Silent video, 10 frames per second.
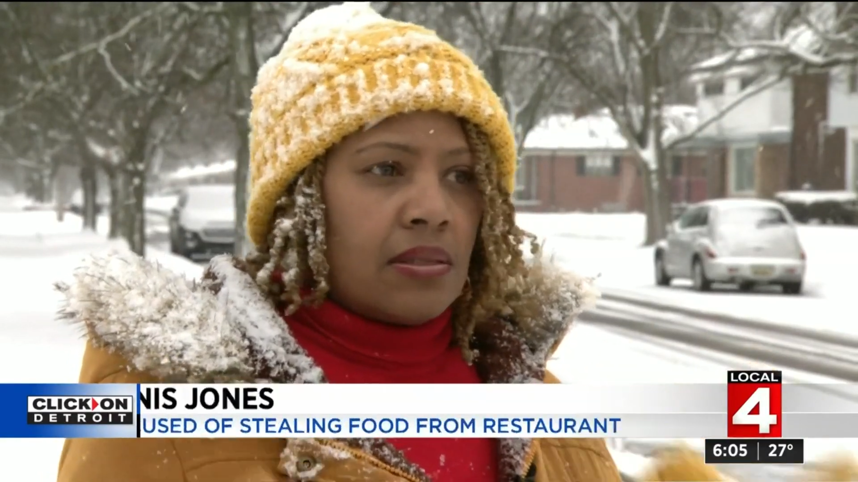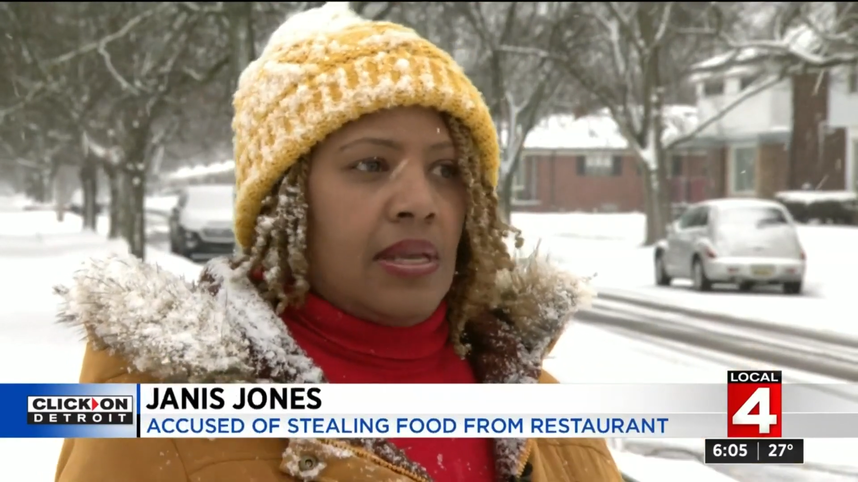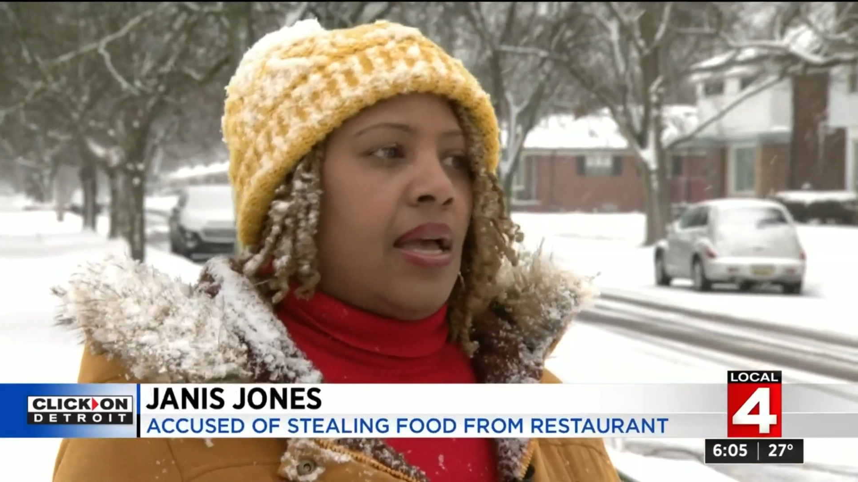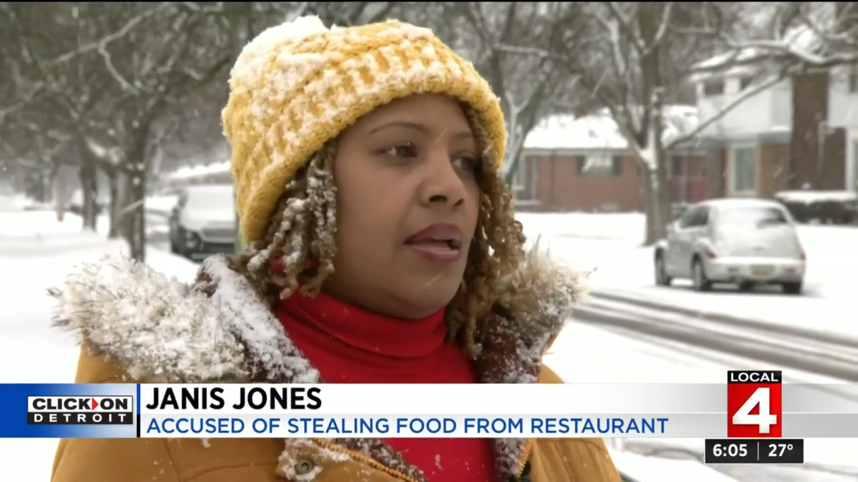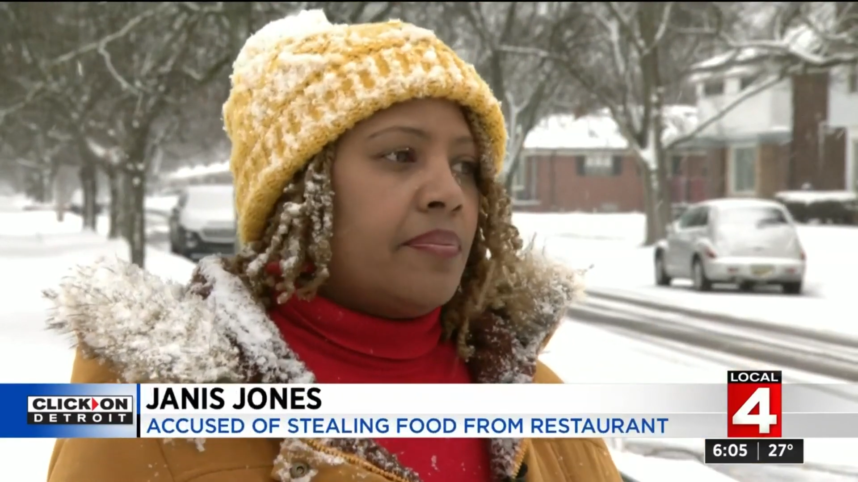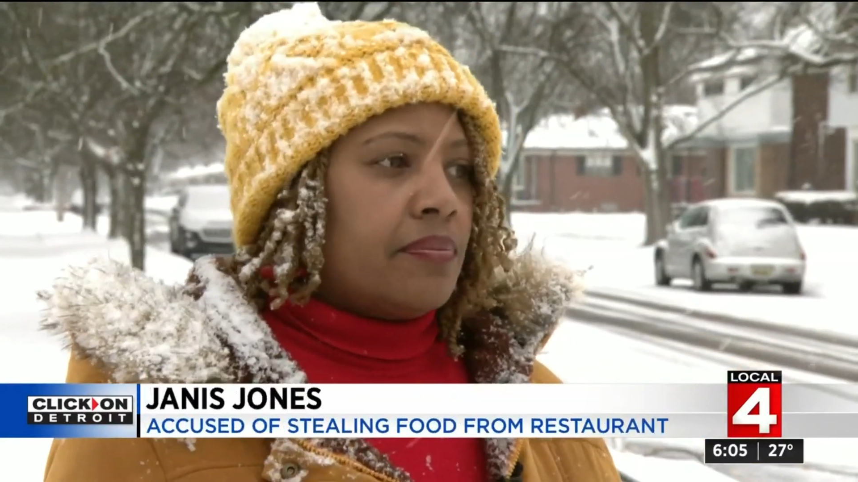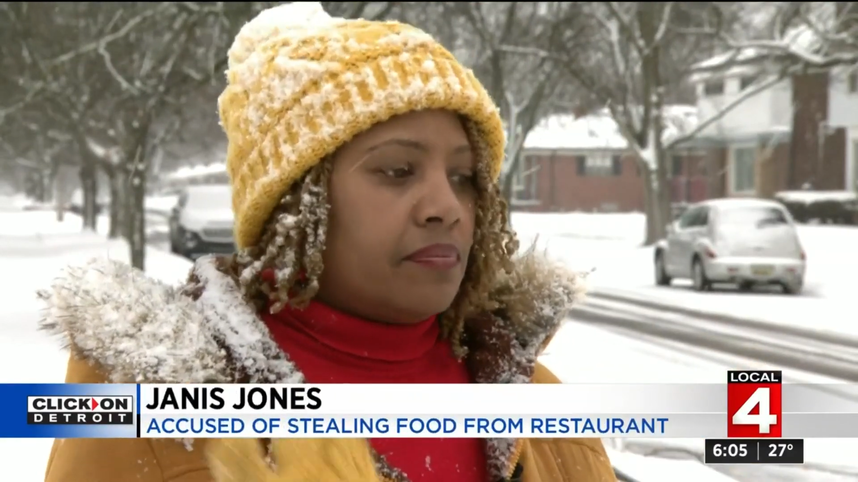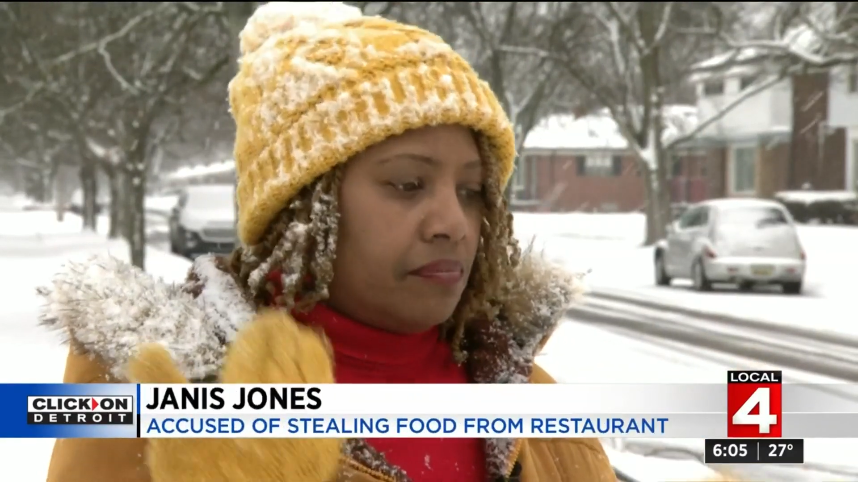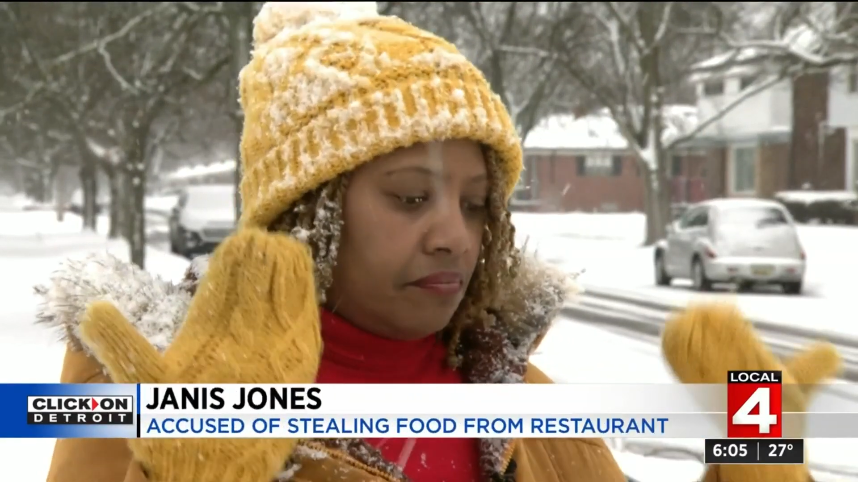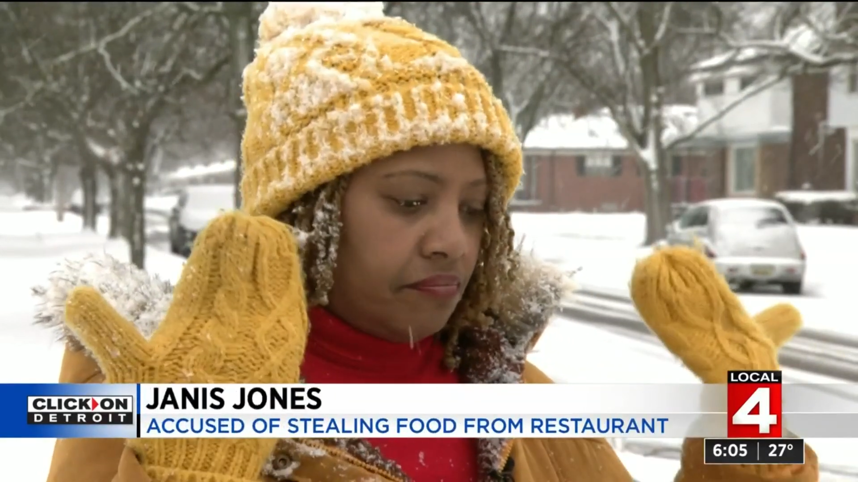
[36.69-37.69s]
same
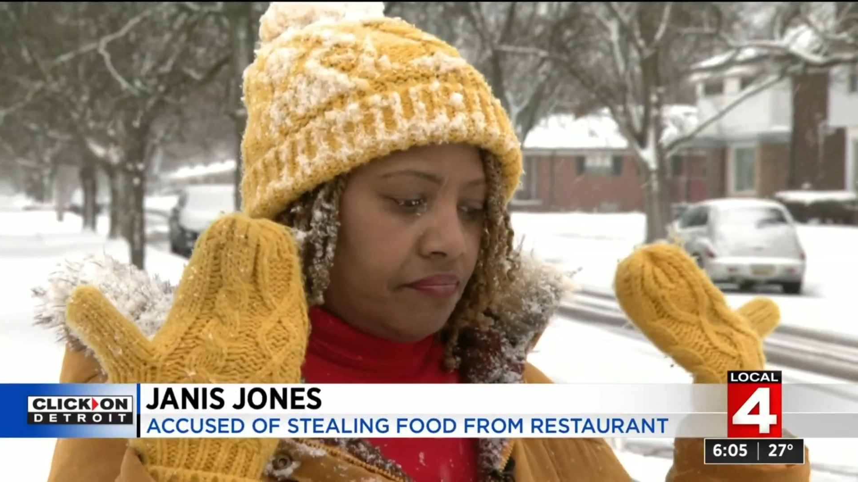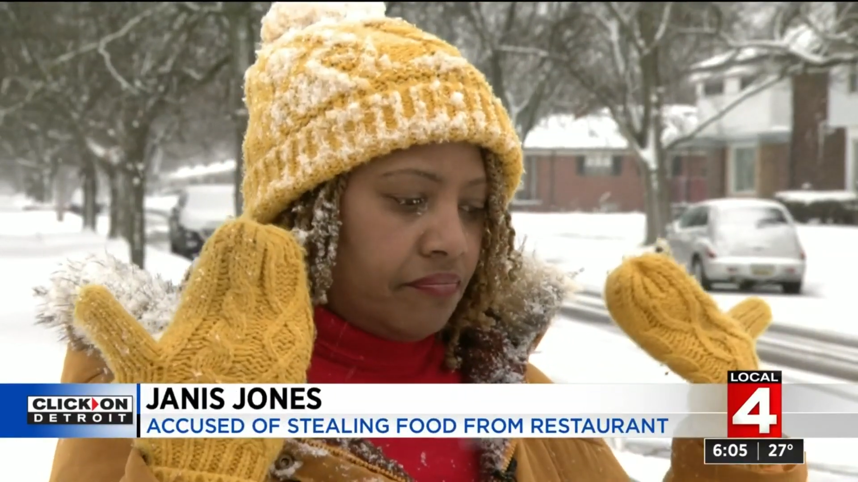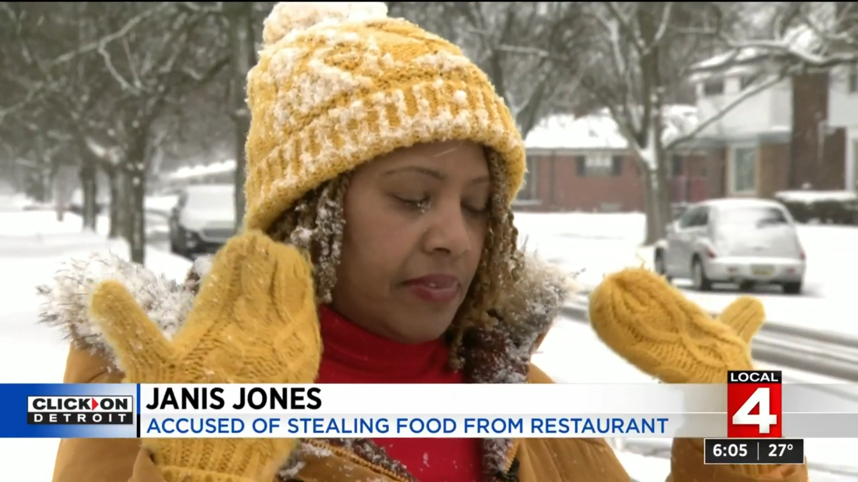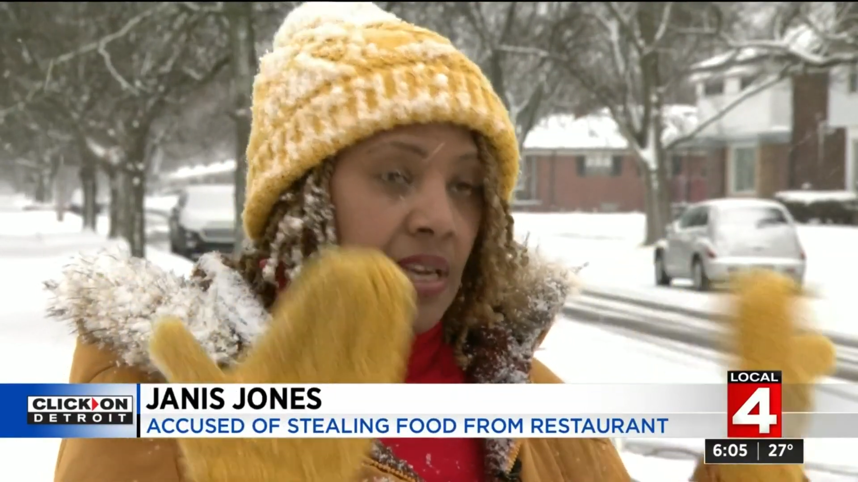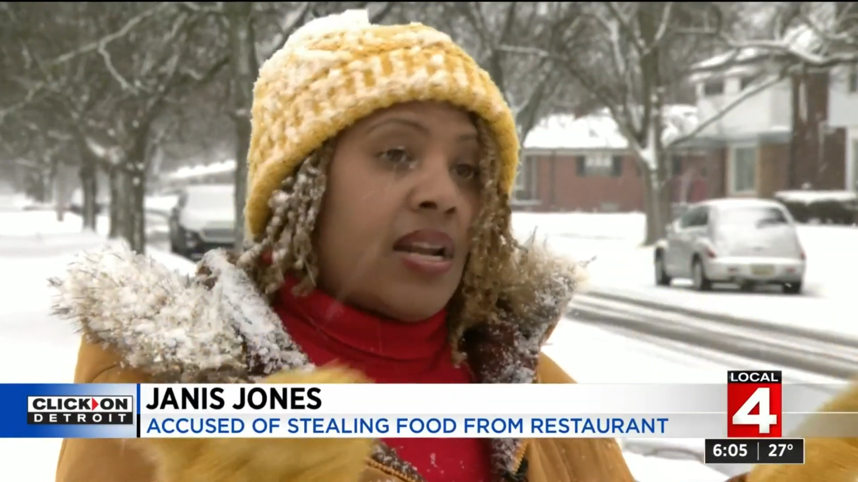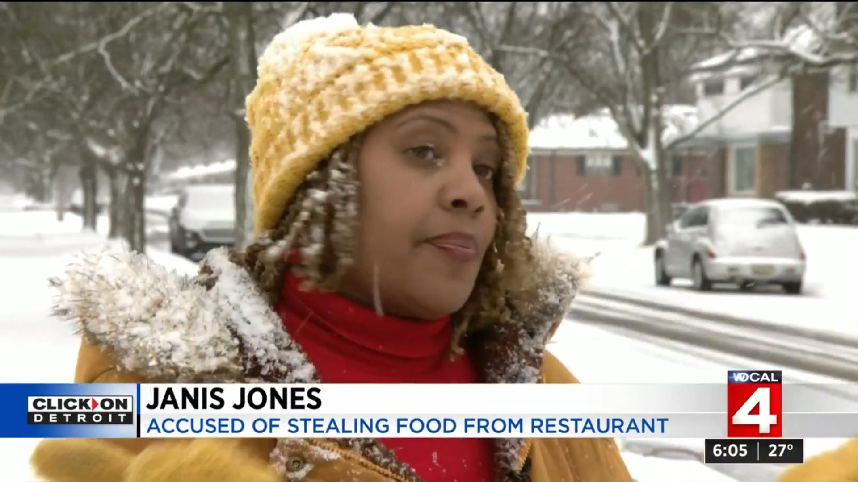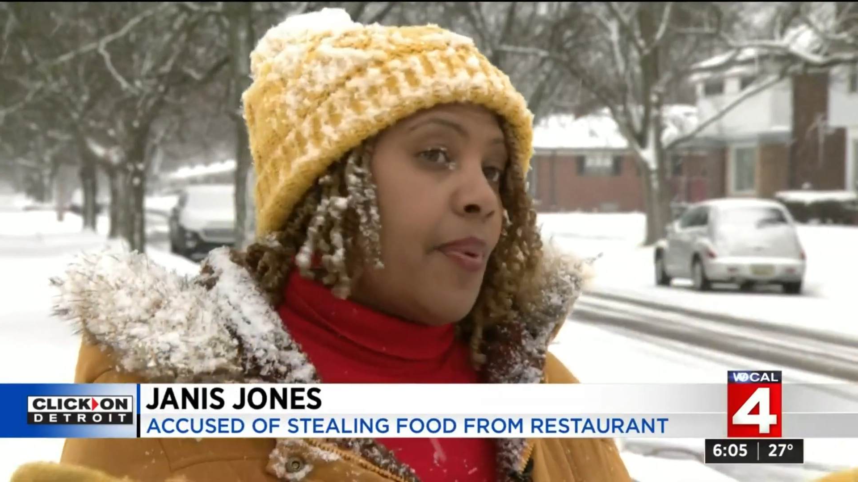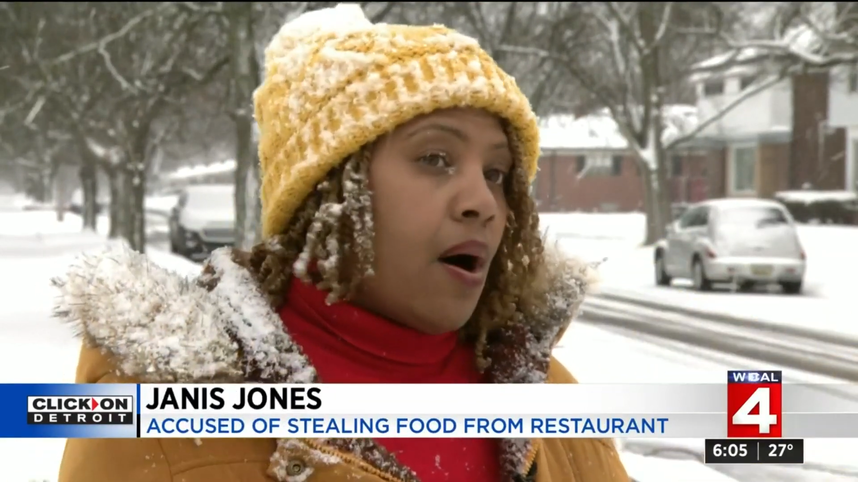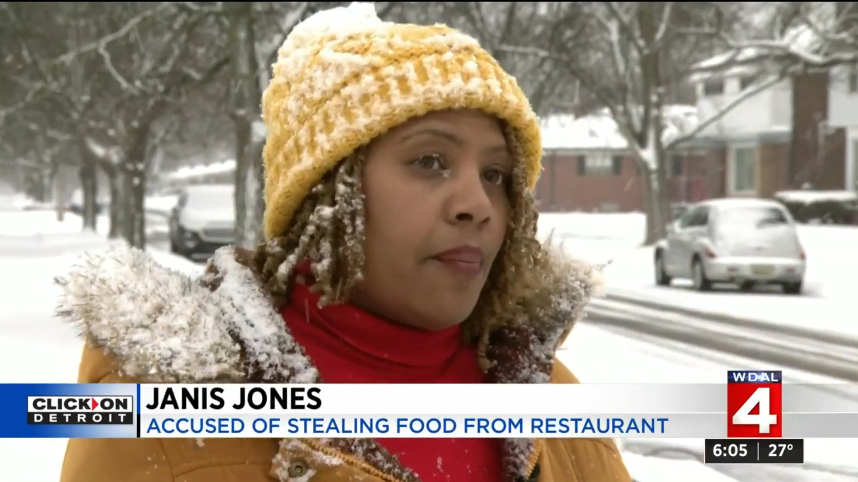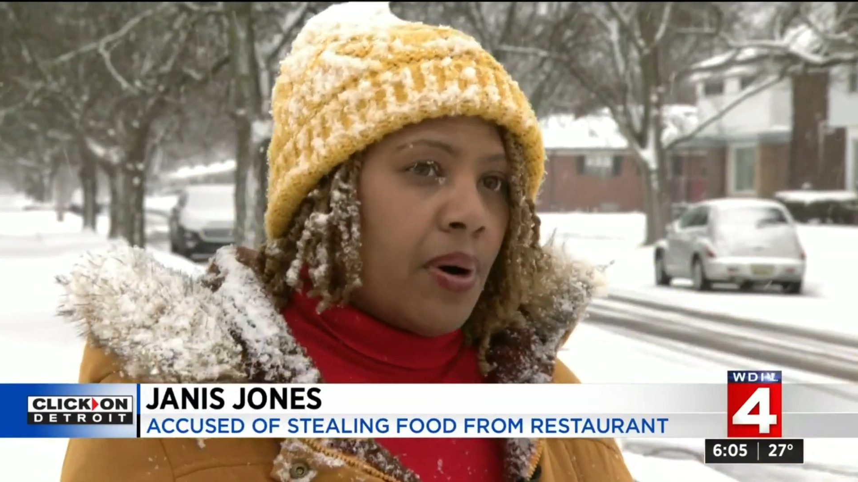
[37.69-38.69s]
get up
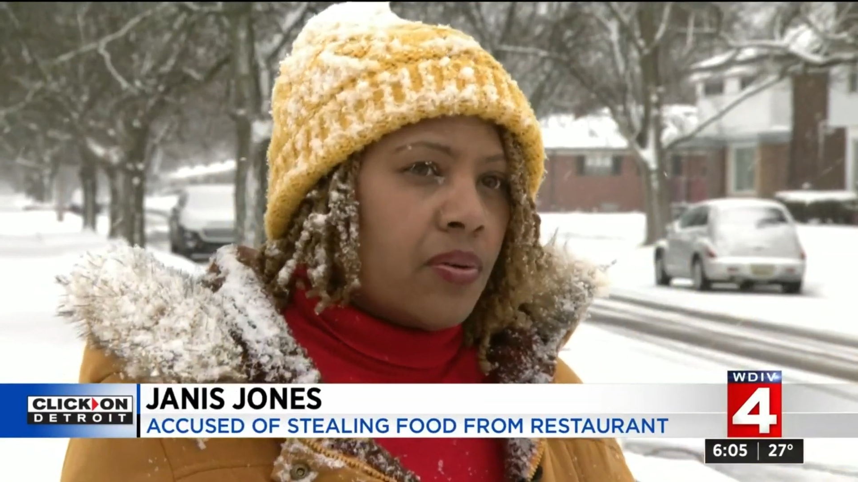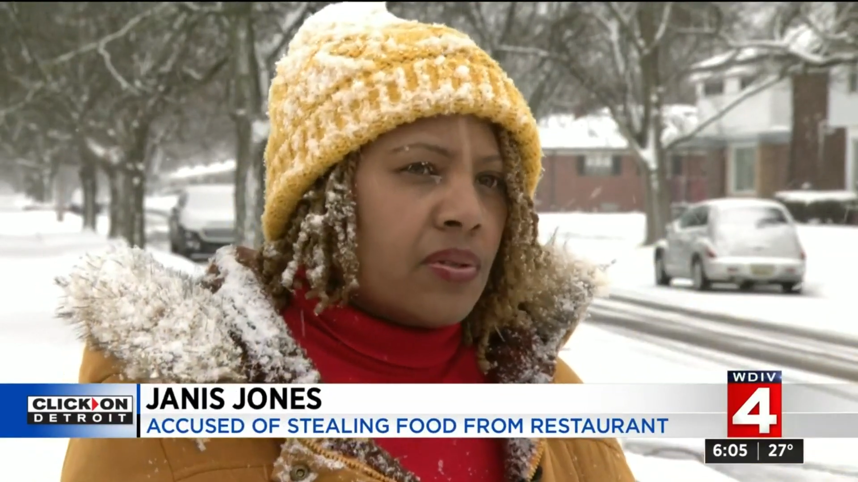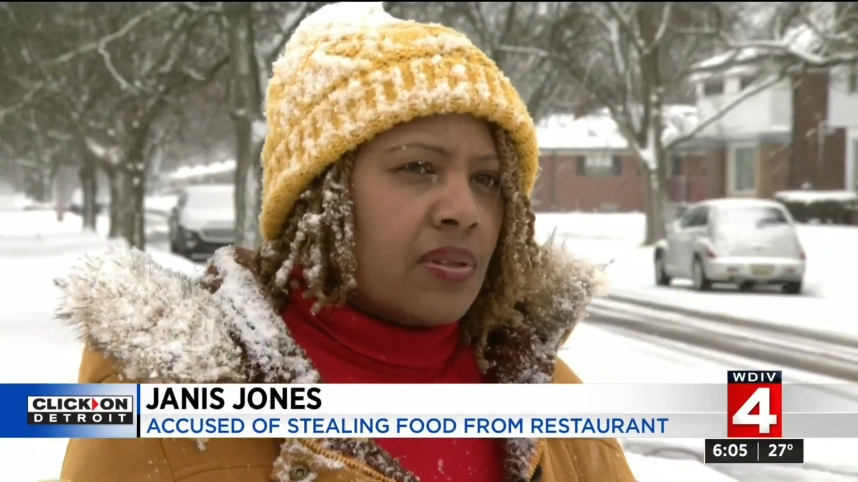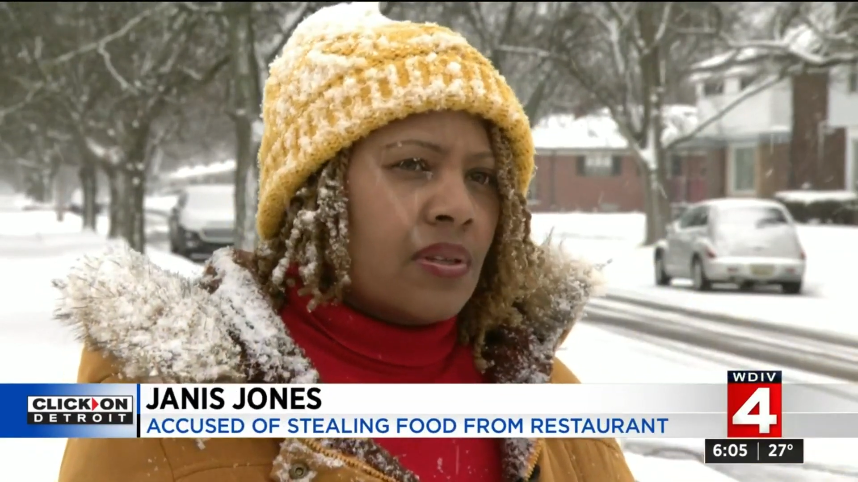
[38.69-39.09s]
almost,